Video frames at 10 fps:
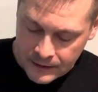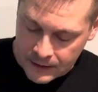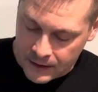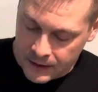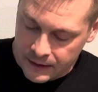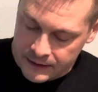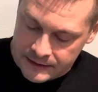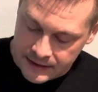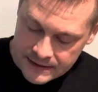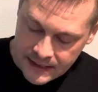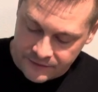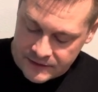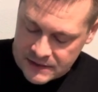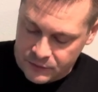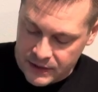It does have a
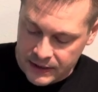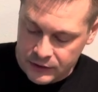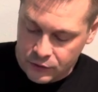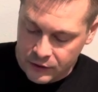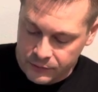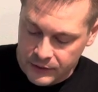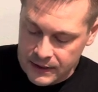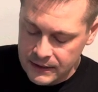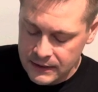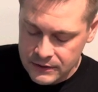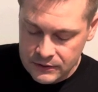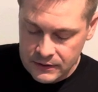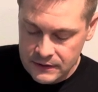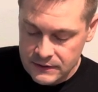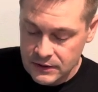spring incorporated into
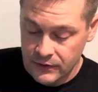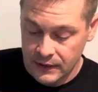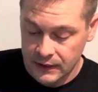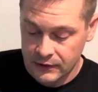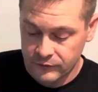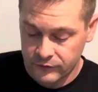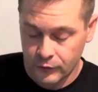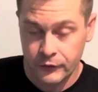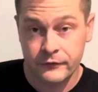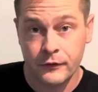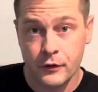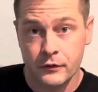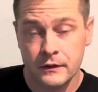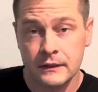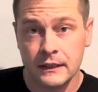it so that it can fold
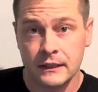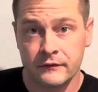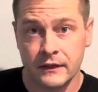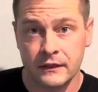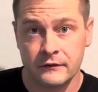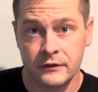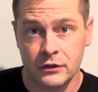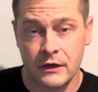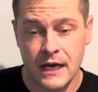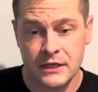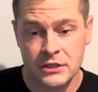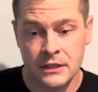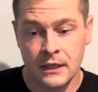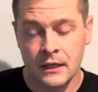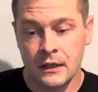forward in the event of a crash,
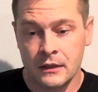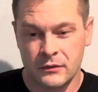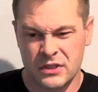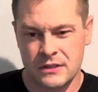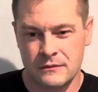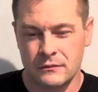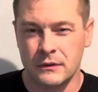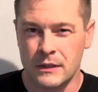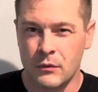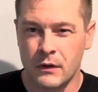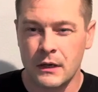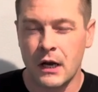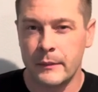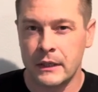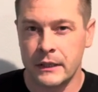which is really more
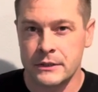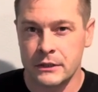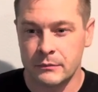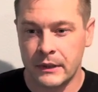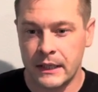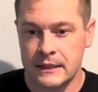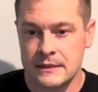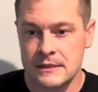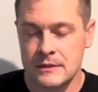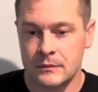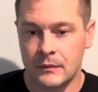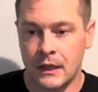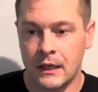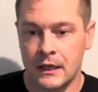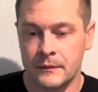common on dirt bikes.
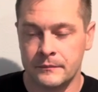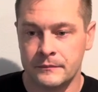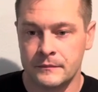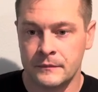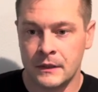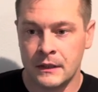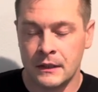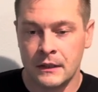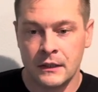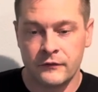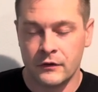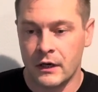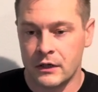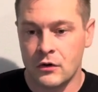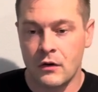If you're
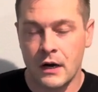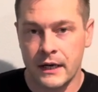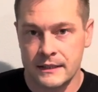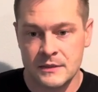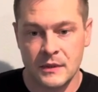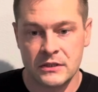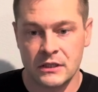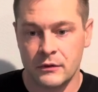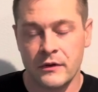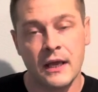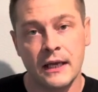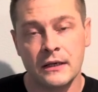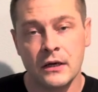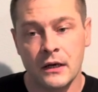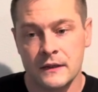on a quad, especially with
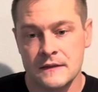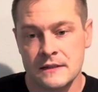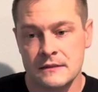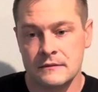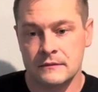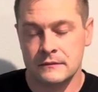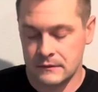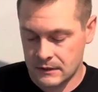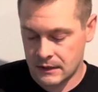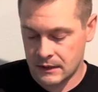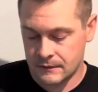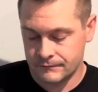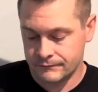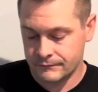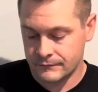handguards,
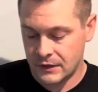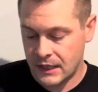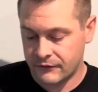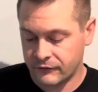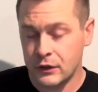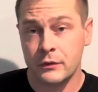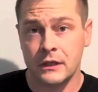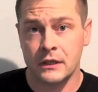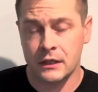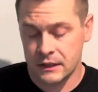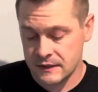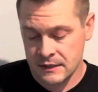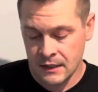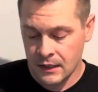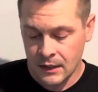not a frequent occurrence,
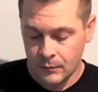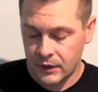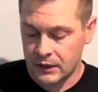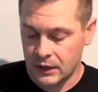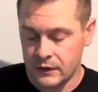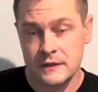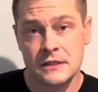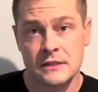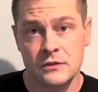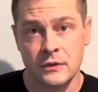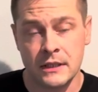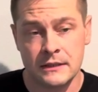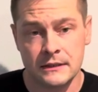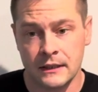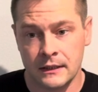but you know, it's a
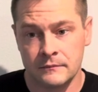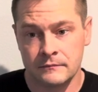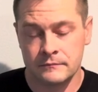sweet thing